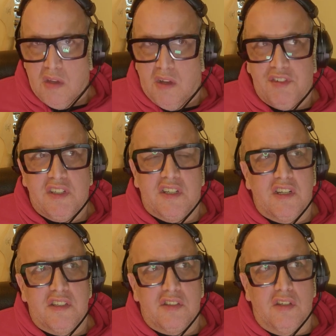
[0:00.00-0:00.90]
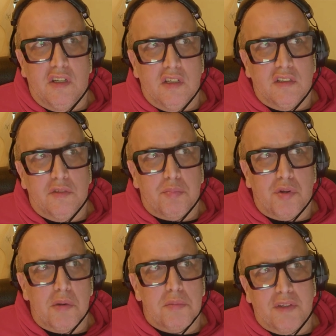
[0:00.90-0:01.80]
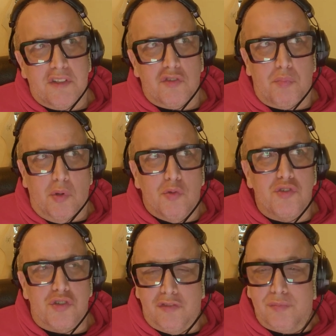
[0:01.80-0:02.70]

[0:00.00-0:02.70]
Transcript: I think you know? there is a, the problem now is a pollution of